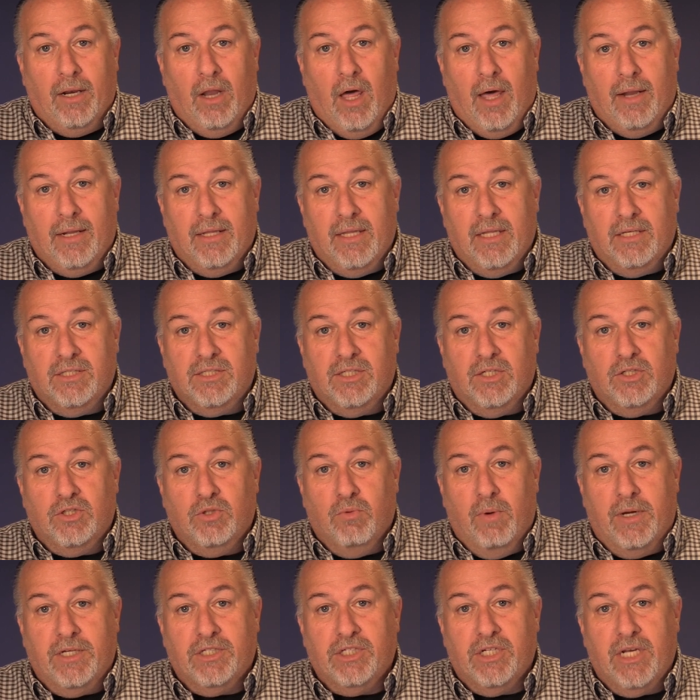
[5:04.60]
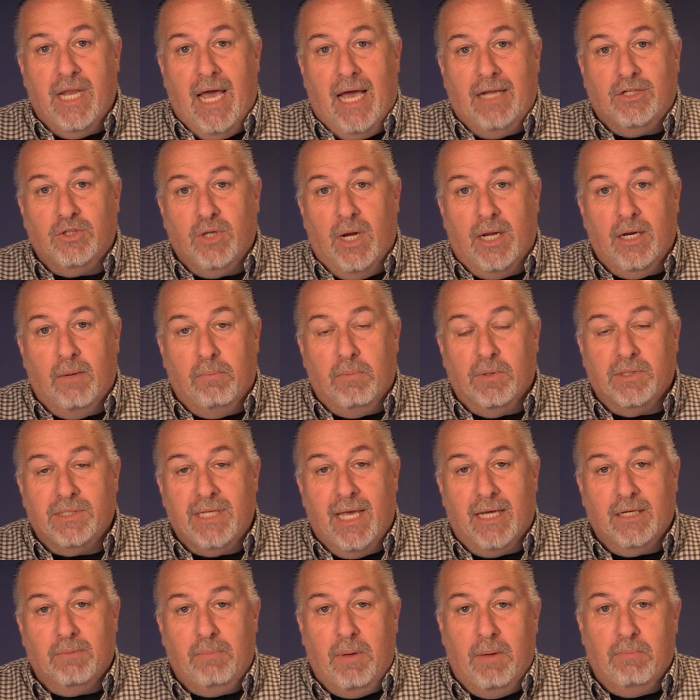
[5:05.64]
lot in this situation, not trying to
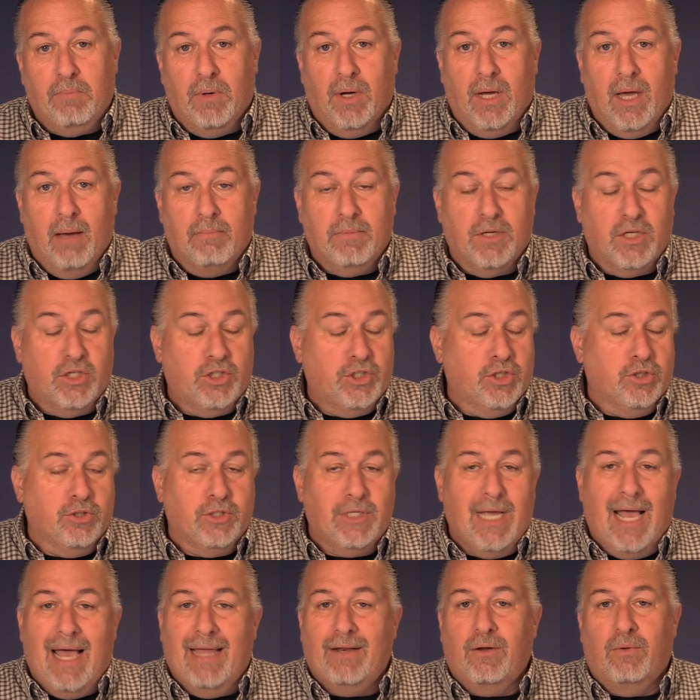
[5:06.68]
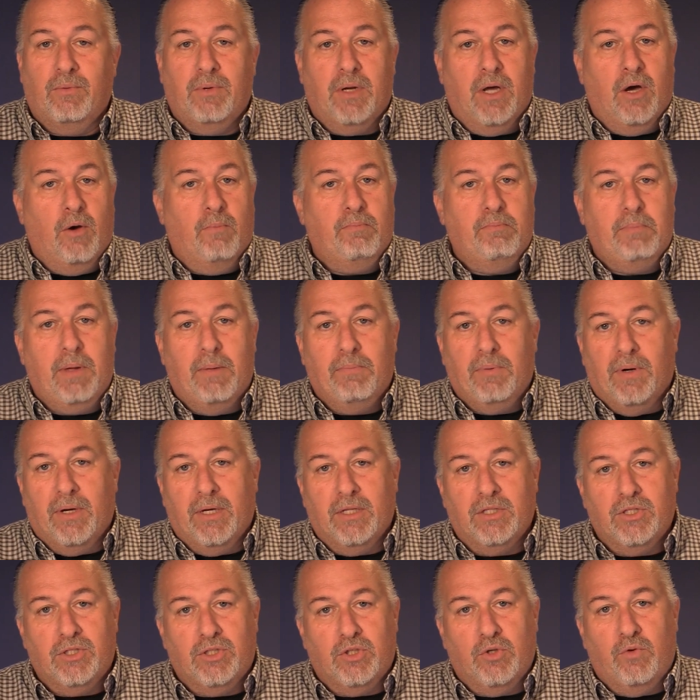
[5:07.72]
protect people coming to church. I don't know. People
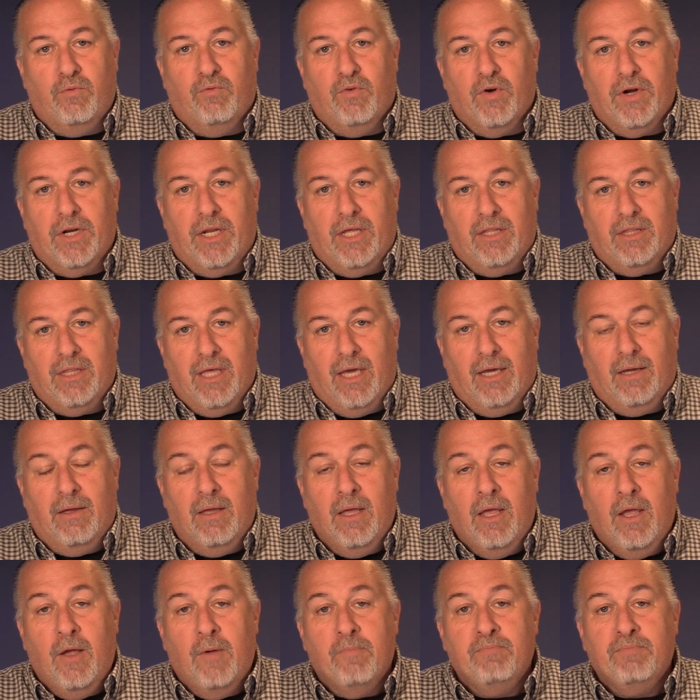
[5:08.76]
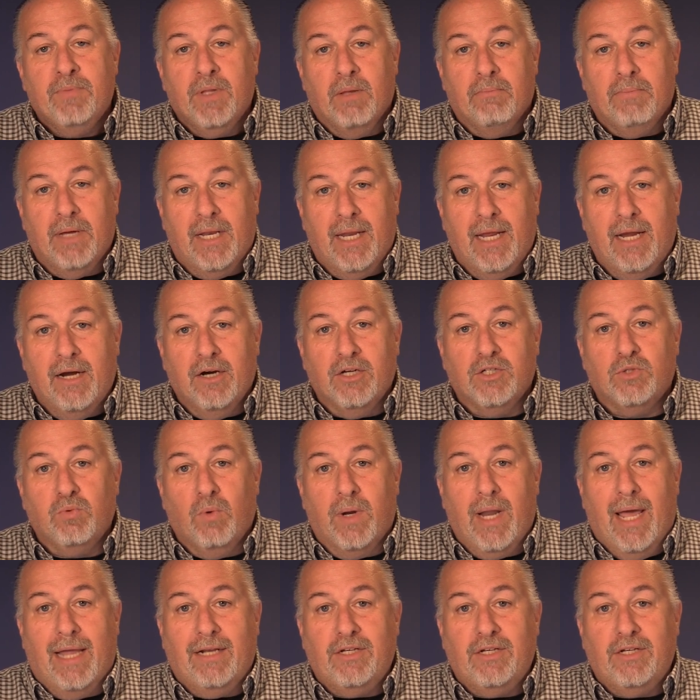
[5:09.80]
can sue for anything. But here's what I